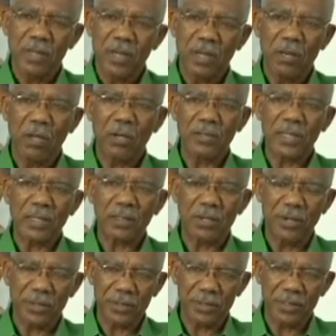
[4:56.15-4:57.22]
along that
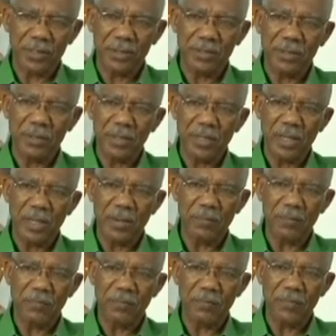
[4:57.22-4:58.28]
quarantine
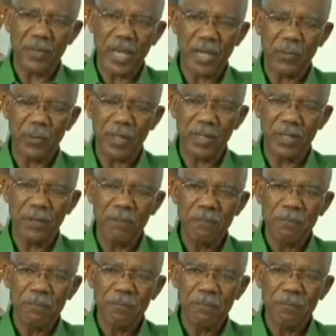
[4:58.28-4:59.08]
highway.